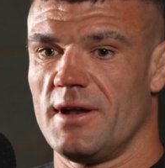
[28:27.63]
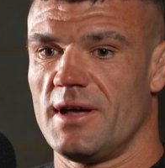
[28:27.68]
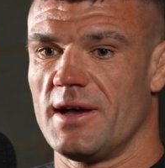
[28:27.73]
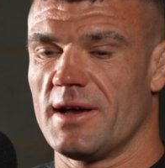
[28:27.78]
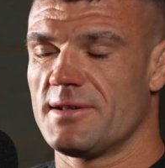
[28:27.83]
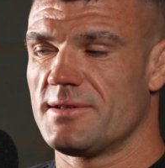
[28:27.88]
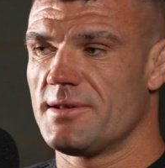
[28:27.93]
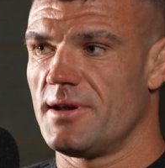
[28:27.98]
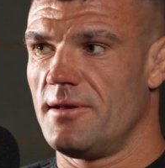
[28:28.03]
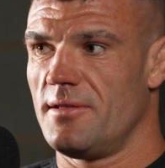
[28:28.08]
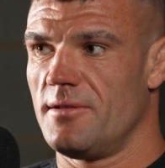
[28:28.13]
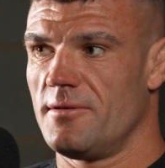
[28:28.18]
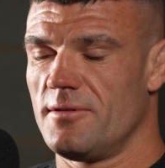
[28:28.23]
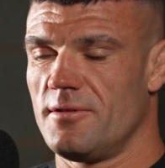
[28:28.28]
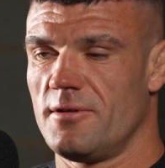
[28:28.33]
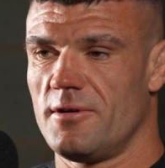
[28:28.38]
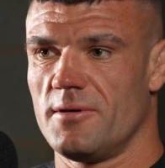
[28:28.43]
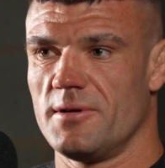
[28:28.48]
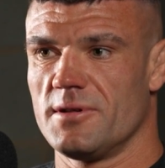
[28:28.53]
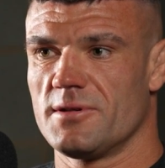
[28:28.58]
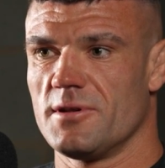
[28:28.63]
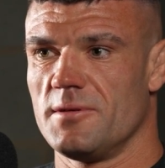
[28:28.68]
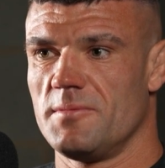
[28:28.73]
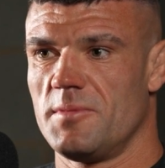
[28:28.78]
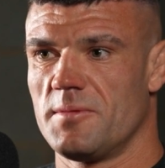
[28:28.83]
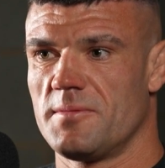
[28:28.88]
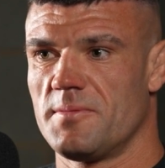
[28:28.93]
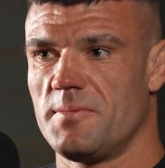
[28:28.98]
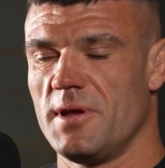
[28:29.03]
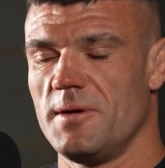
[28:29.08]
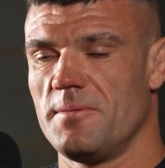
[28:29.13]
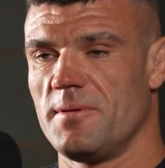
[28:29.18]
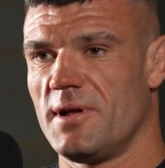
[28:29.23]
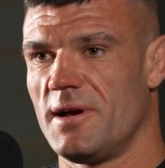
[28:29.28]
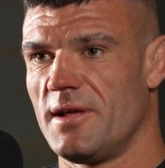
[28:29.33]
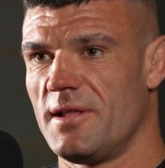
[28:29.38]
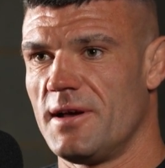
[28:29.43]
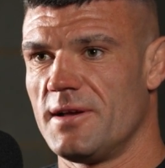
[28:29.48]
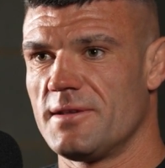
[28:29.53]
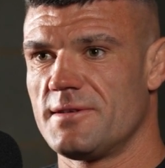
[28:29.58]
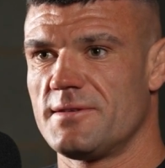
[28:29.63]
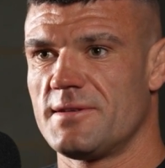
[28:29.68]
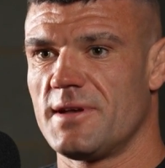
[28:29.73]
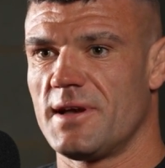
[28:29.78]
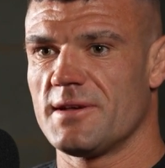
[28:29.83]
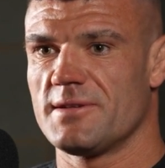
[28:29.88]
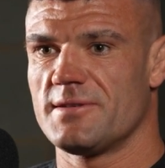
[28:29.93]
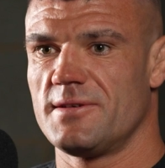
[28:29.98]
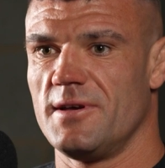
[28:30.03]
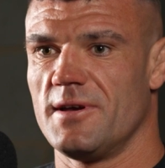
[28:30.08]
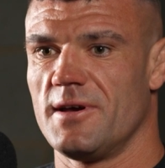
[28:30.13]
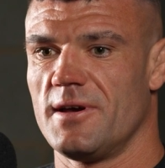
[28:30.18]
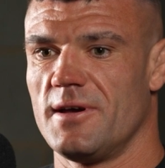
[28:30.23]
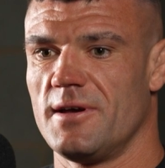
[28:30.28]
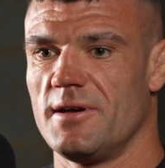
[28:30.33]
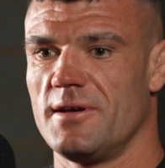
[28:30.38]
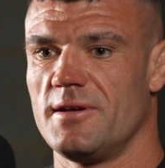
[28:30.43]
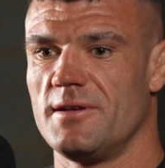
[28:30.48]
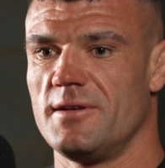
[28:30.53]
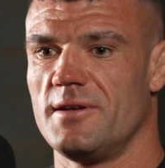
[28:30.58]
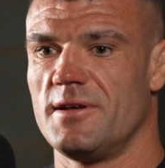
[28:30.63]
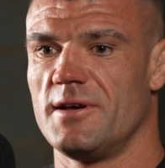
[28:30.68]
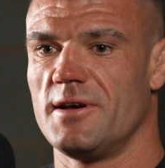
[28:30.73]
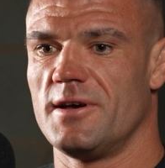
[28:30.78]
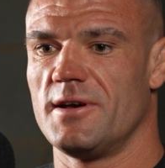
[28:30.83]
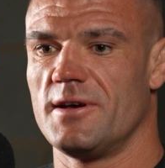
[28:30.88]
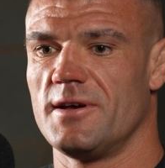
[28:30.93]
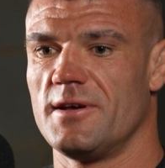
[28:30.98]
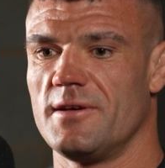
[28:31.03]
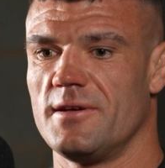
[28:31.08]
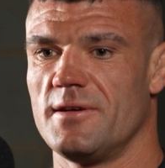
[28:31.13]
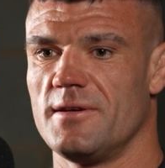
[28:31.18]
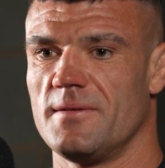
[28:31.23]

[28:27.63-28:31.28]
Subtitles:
like I say, there are always going to be people out there test you, and a